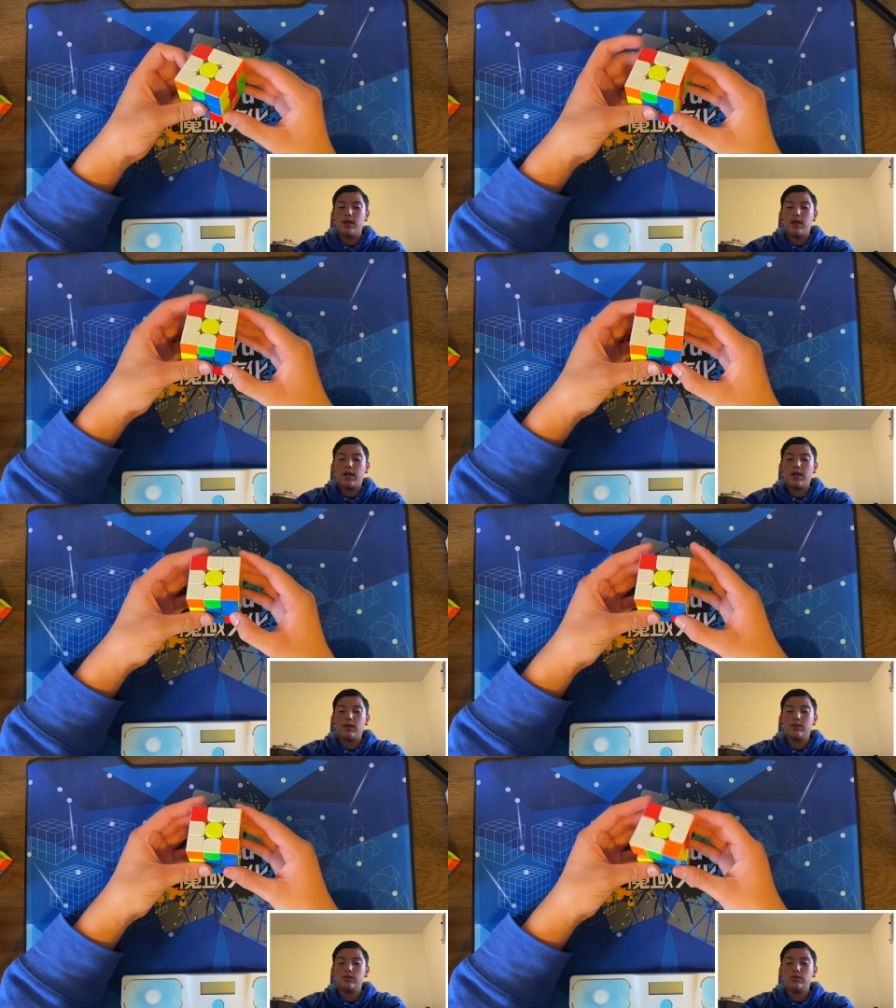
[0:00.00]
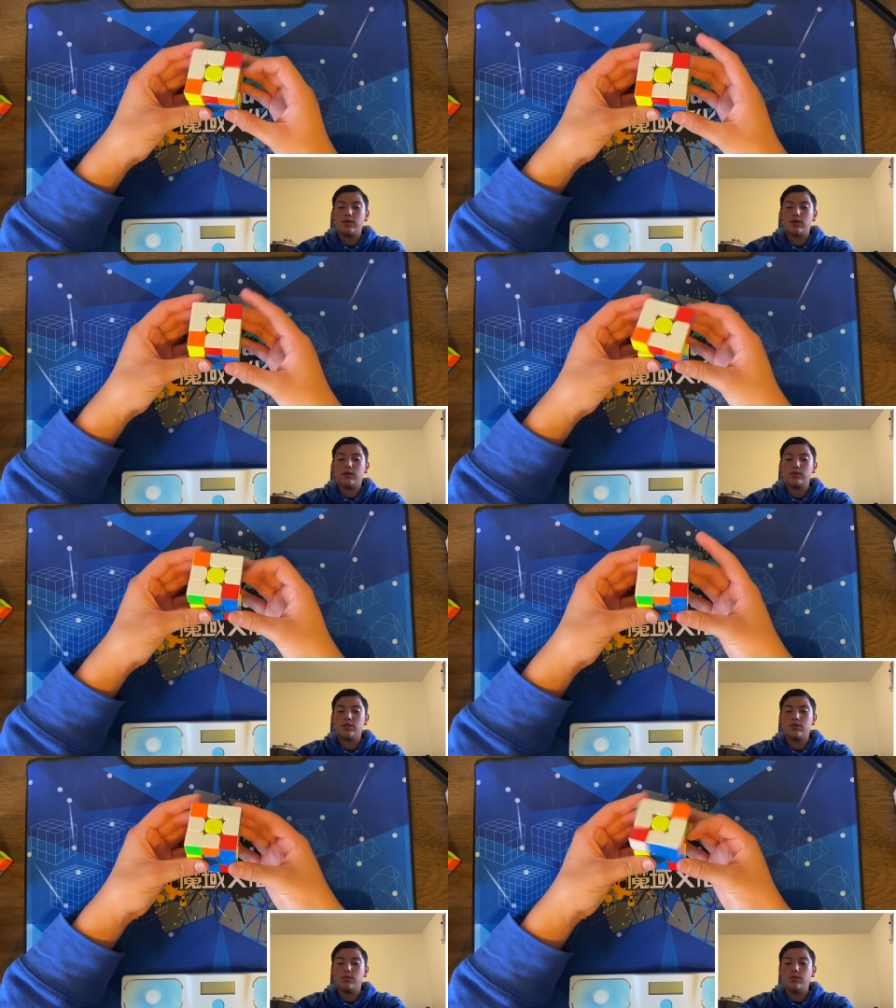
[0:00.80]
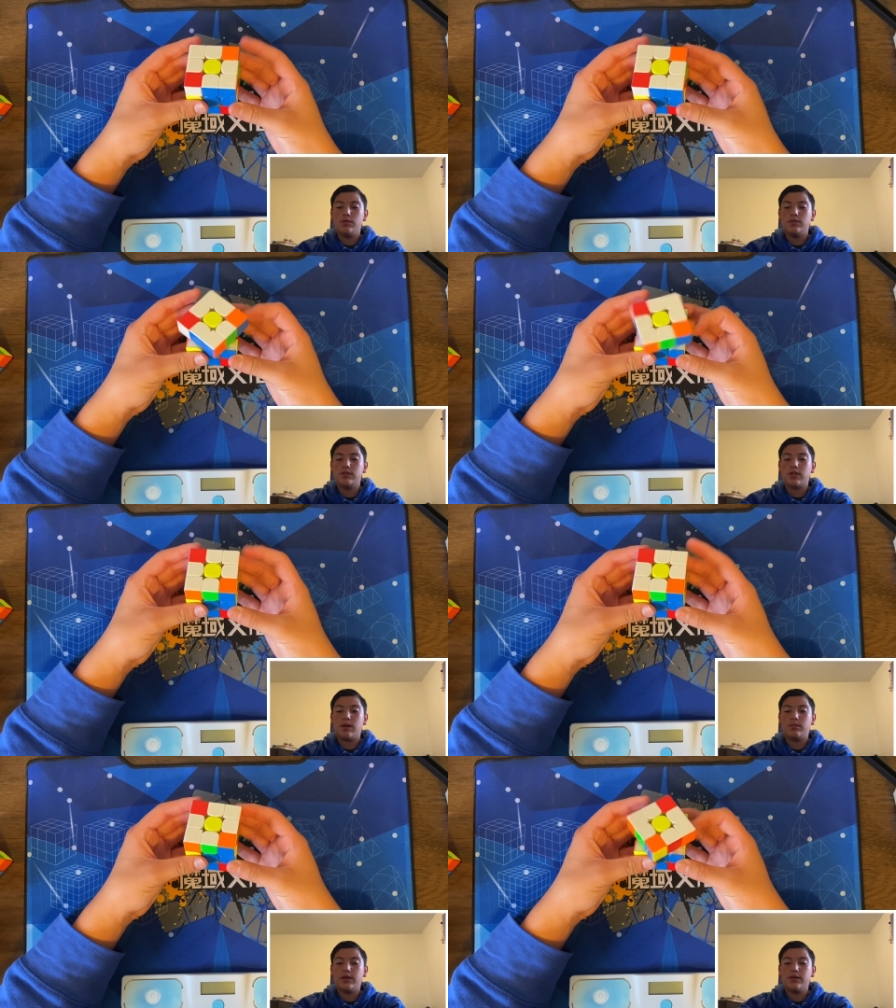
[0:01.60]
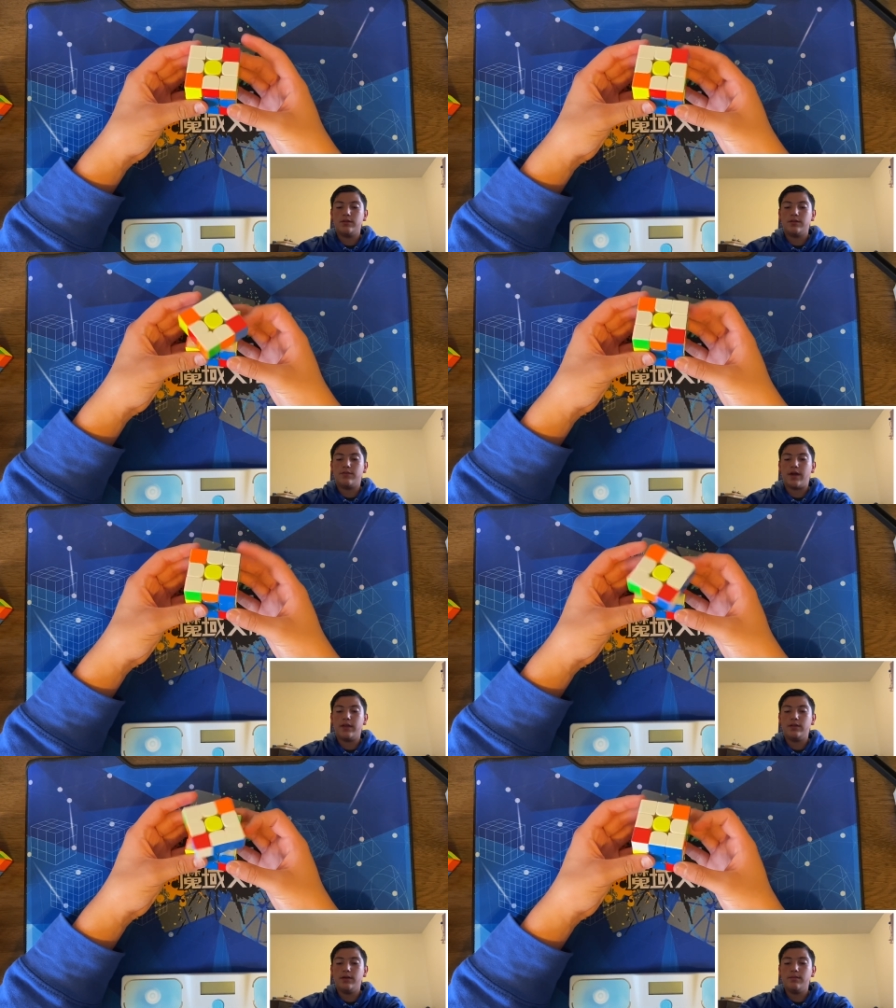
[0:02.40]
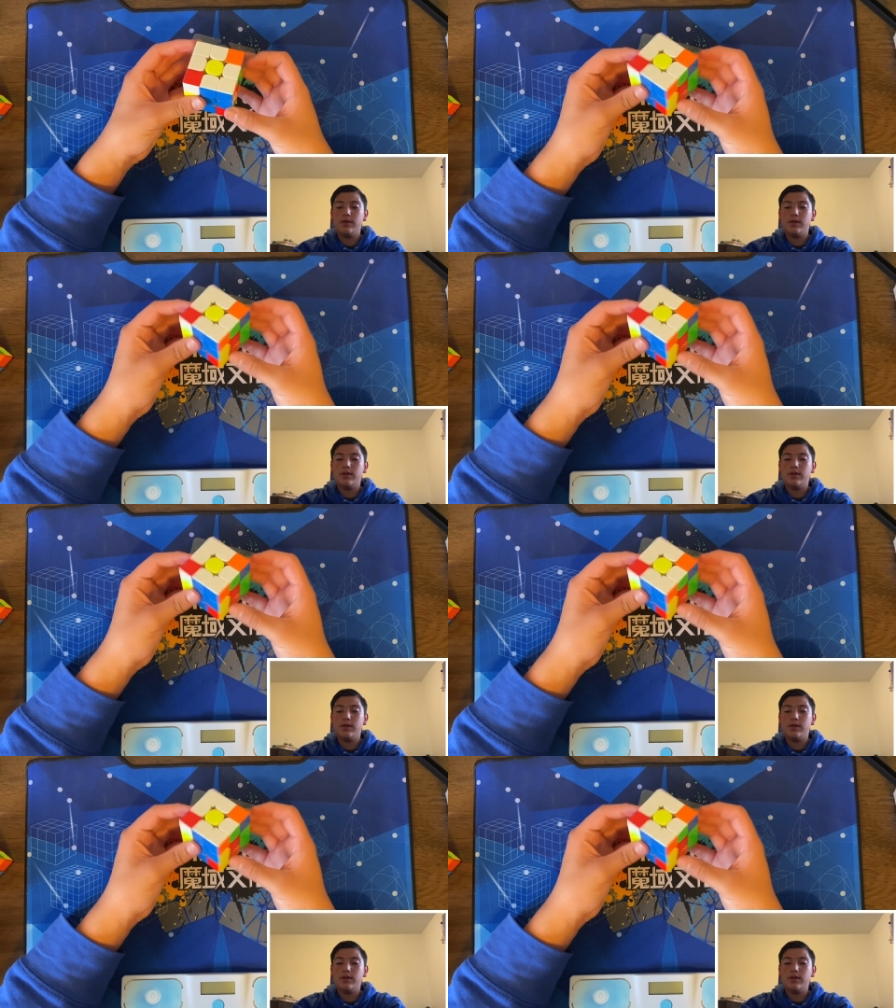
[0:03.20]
and you can also move the top layer to find them.